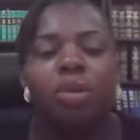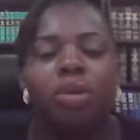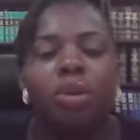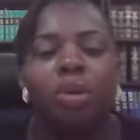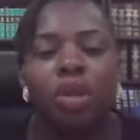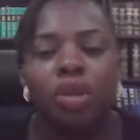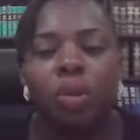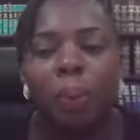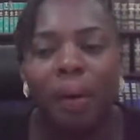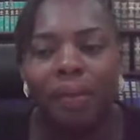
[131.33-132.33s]
So you need
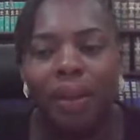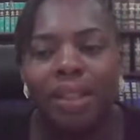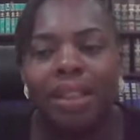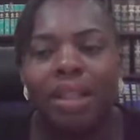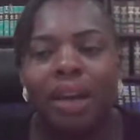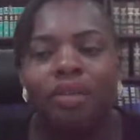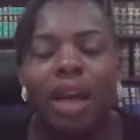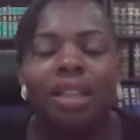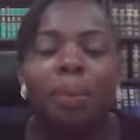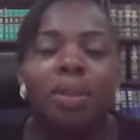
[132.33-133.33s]
to perfect it. You have
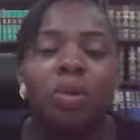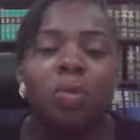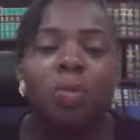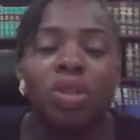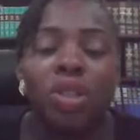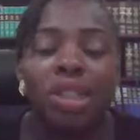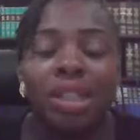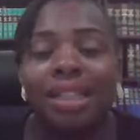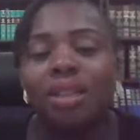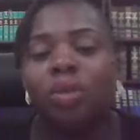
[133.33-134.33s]
to ask the person
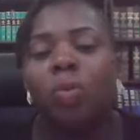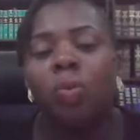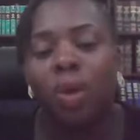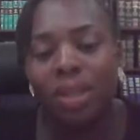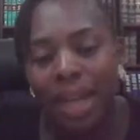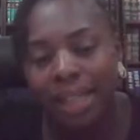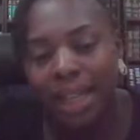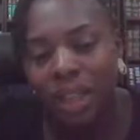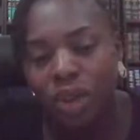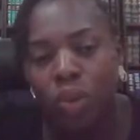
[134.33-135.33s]
questions as to what
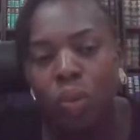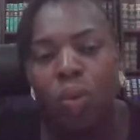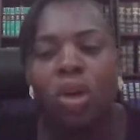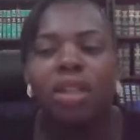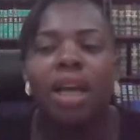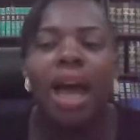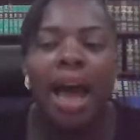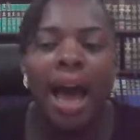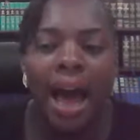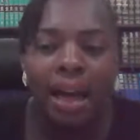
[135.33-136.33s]
exactly do you want,
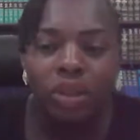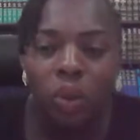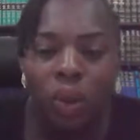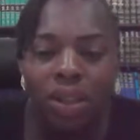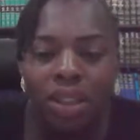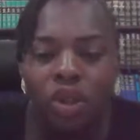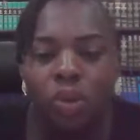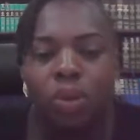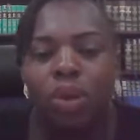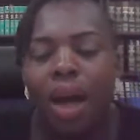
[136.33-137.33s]
how do you want this
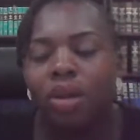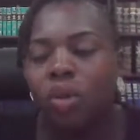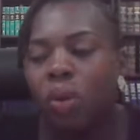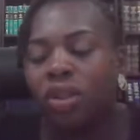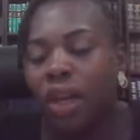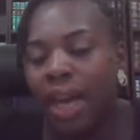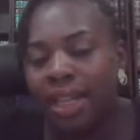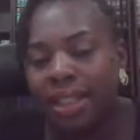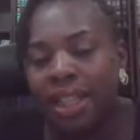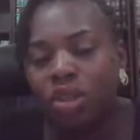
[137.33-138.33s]
to be, how do you want the
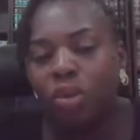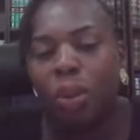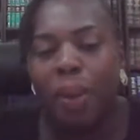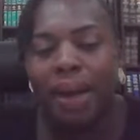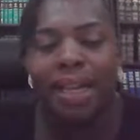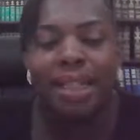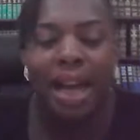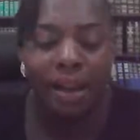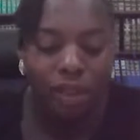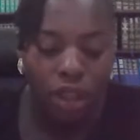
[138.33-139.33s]
estate to be managed
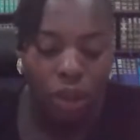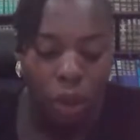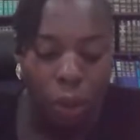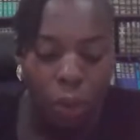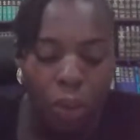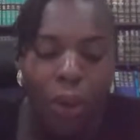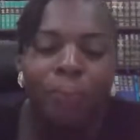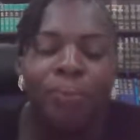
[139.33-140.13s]
after you're no more.